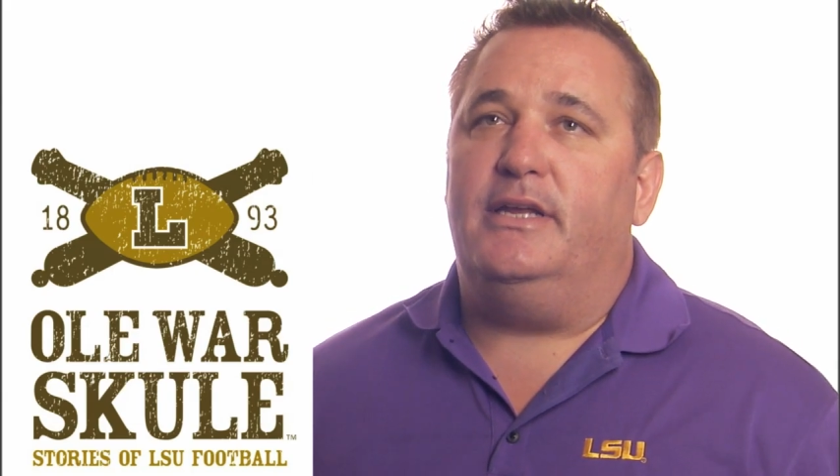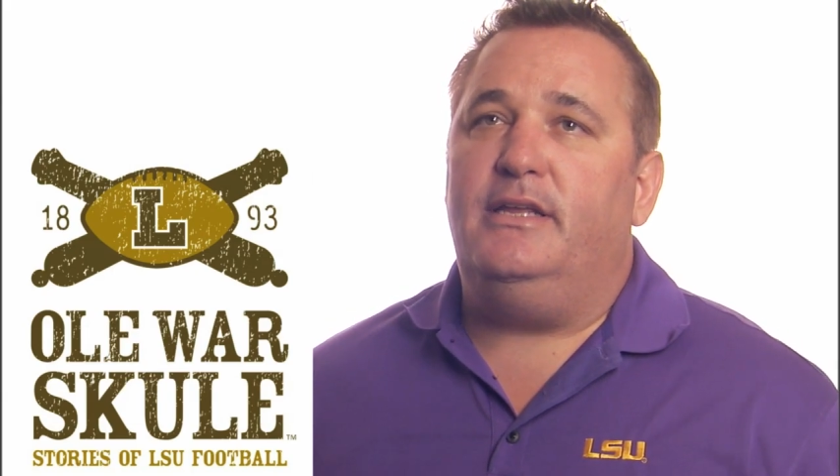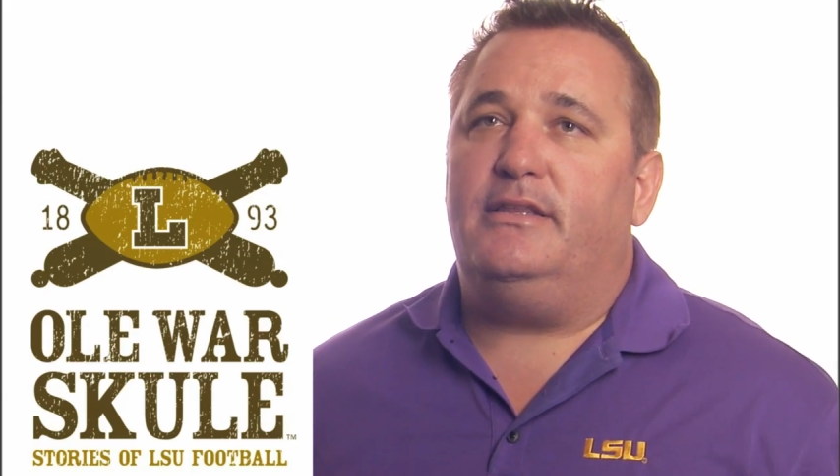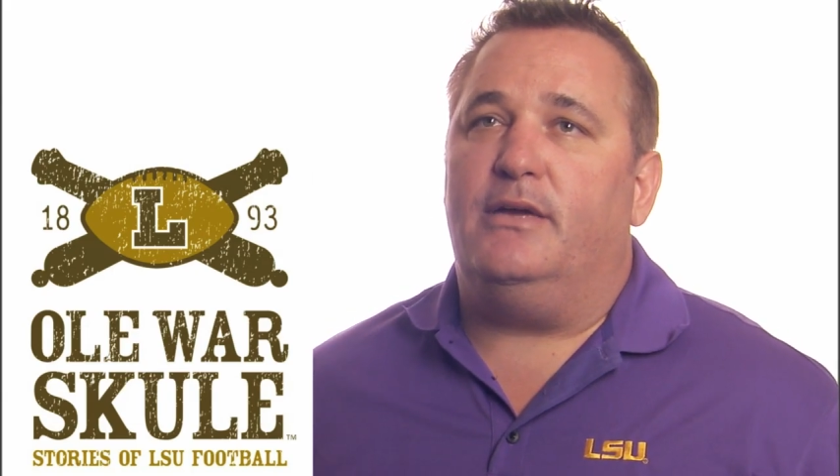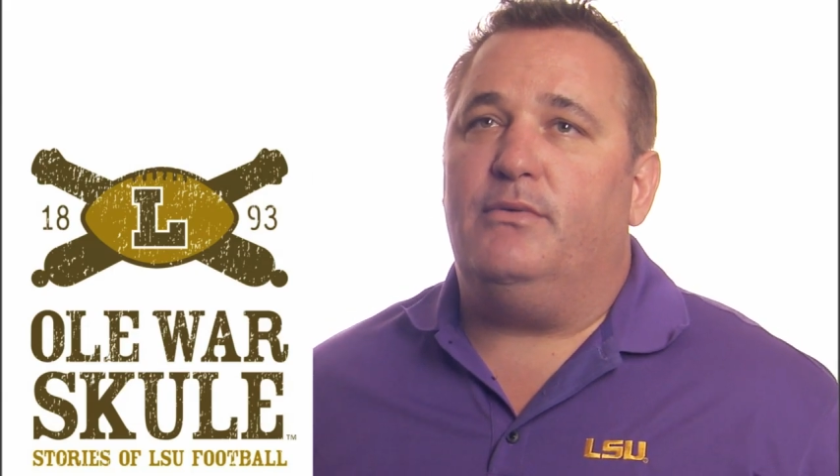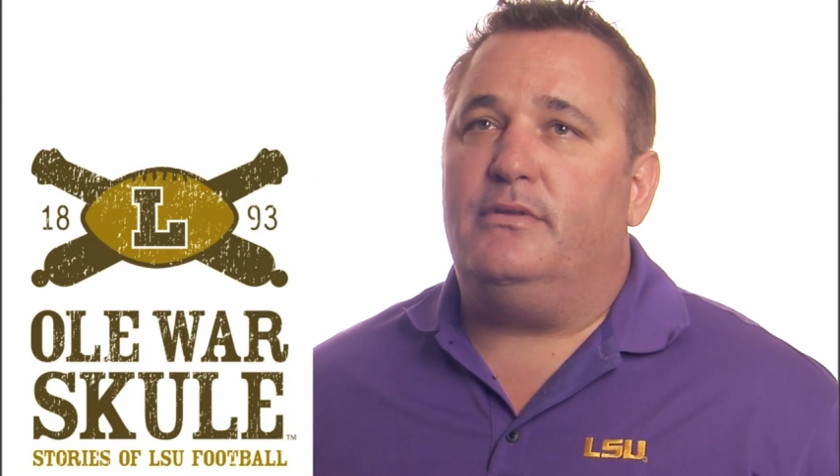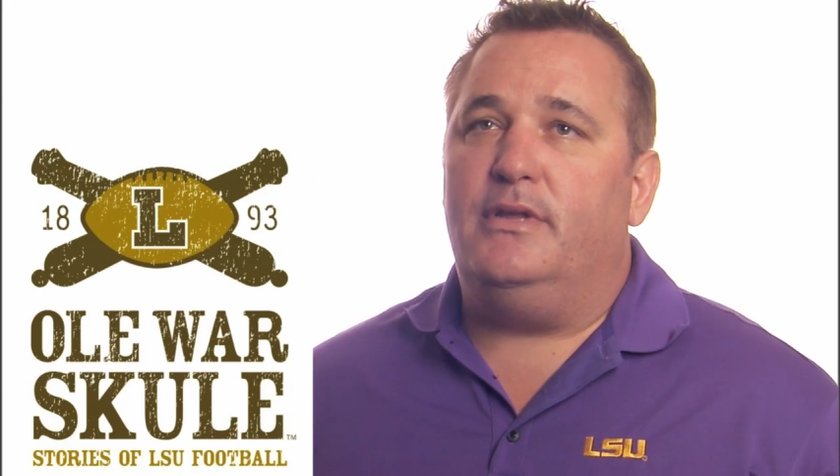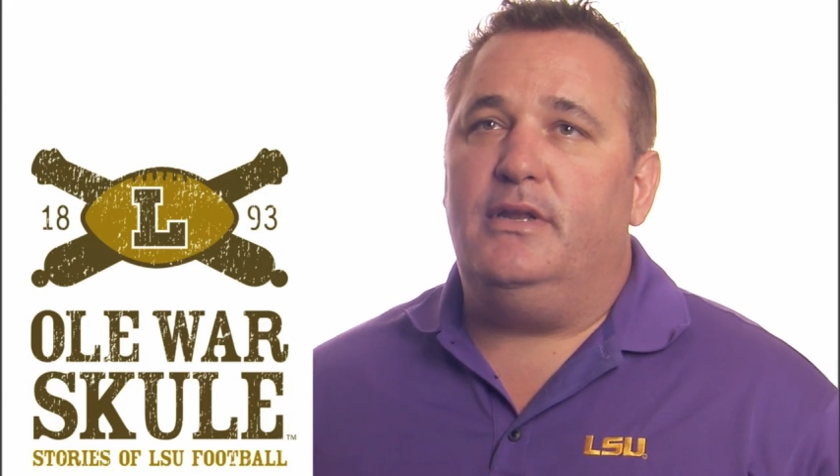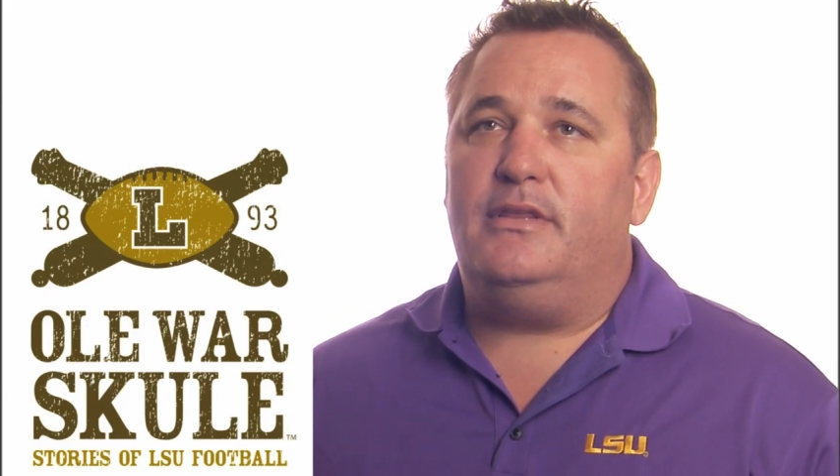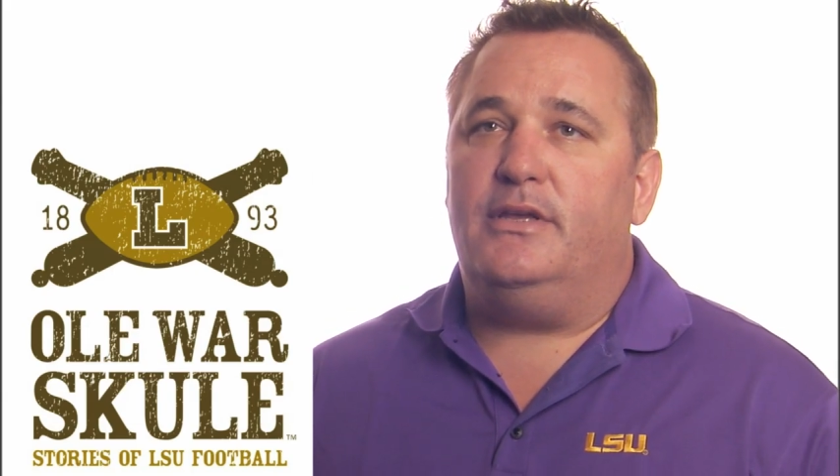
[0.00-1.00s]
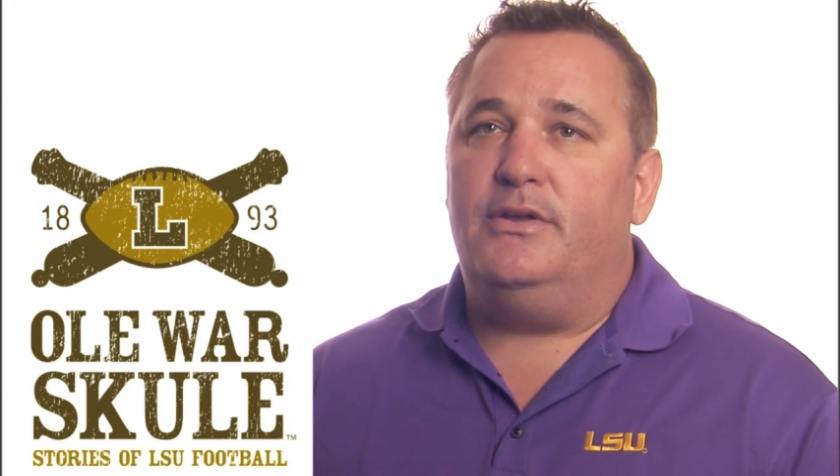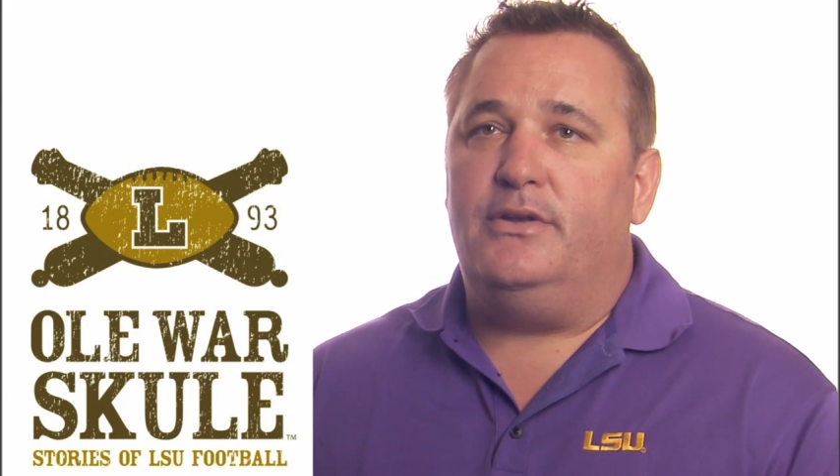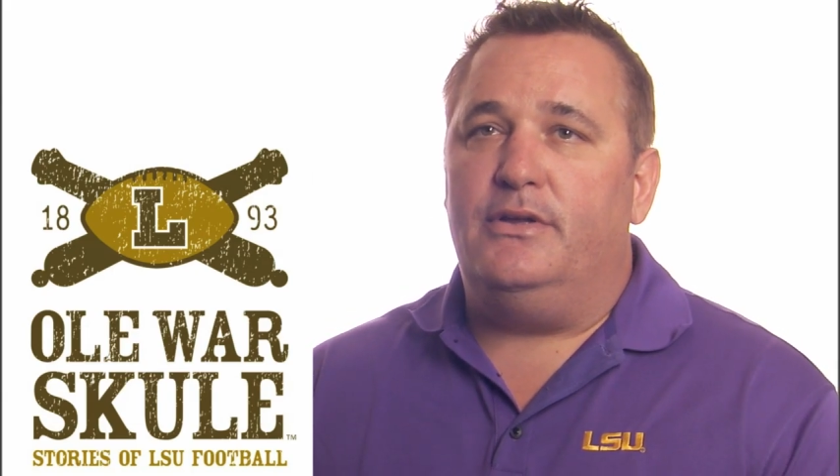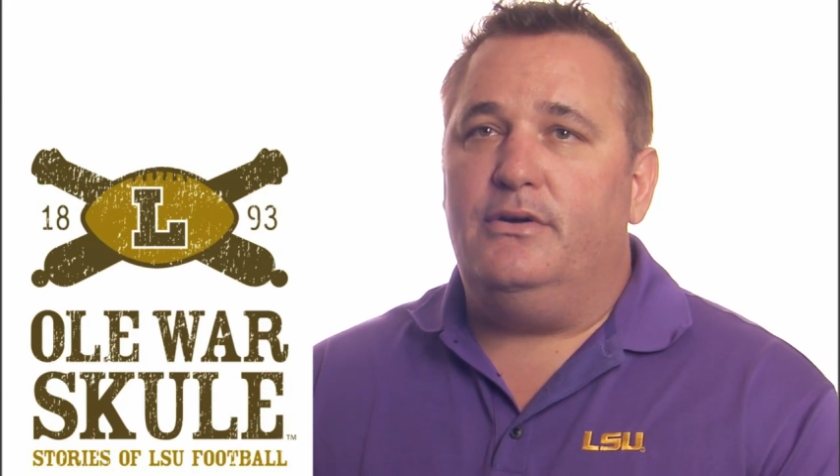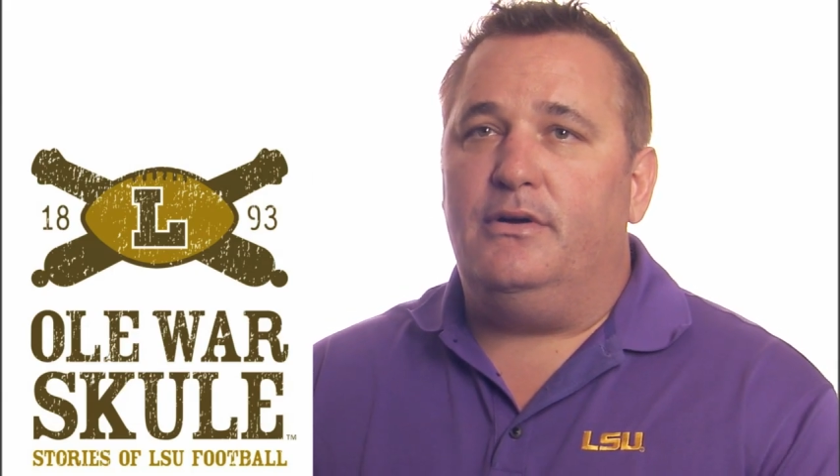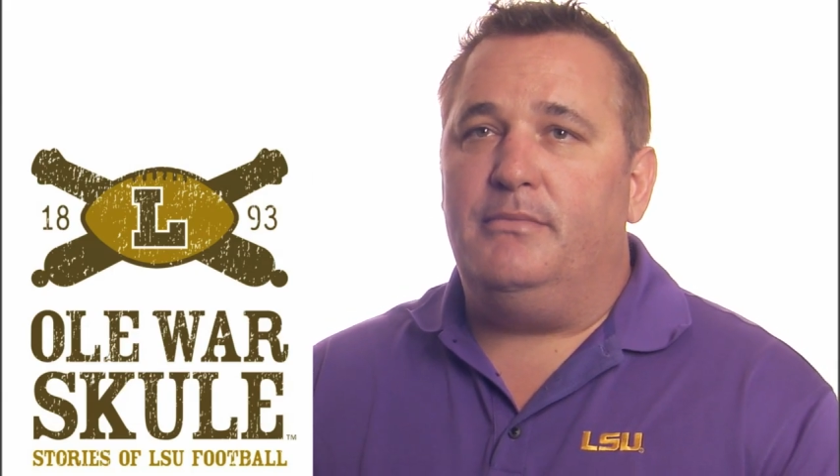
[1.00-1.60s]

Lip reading: anything with anything you do.